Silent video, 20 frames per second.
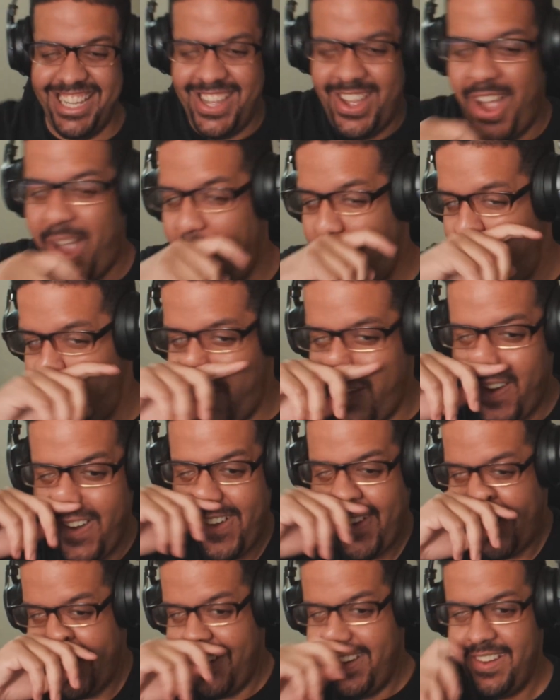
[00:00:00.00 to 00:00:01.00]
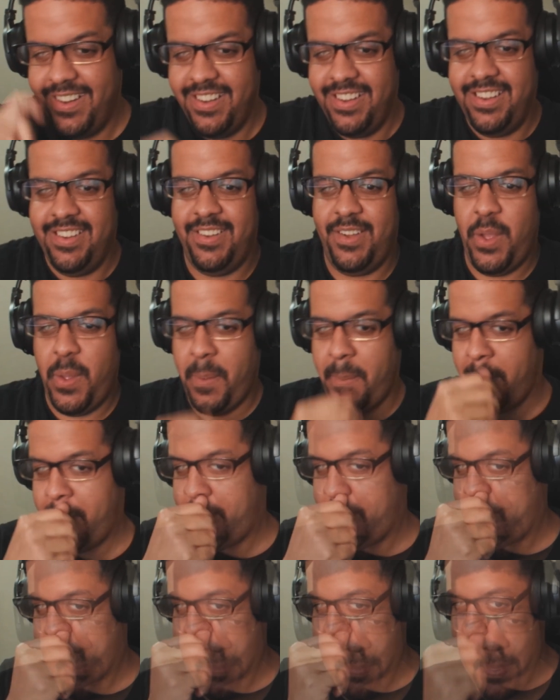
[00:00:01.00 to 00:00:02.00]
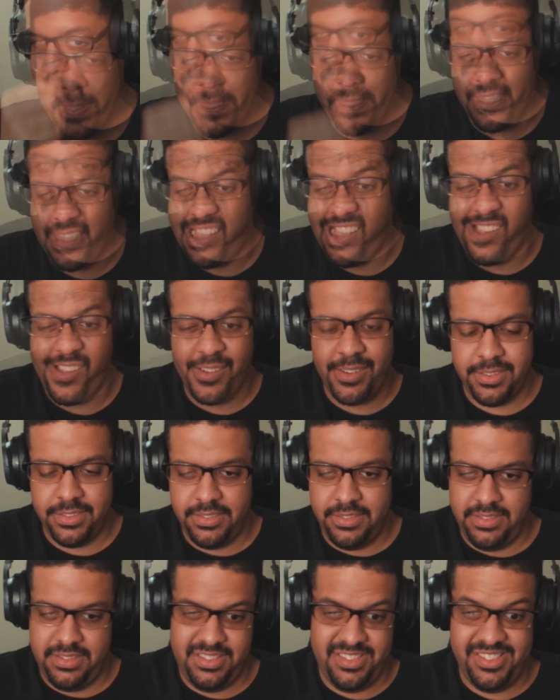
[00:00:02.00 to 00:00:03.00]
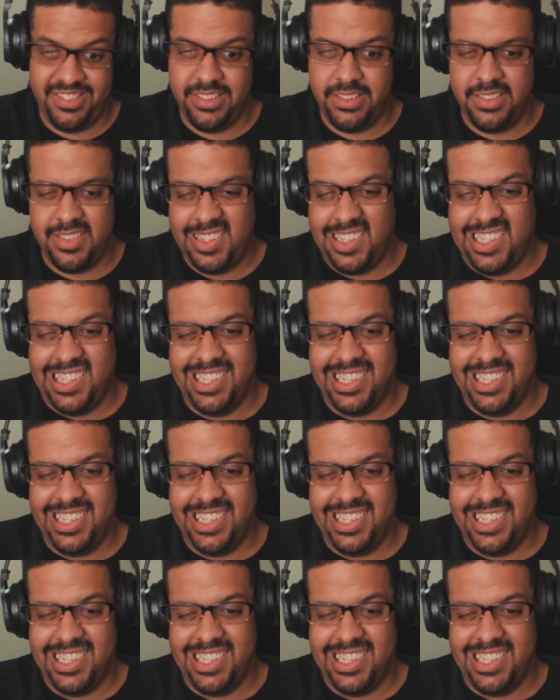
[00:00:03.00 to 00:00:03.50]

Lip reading: [no speech]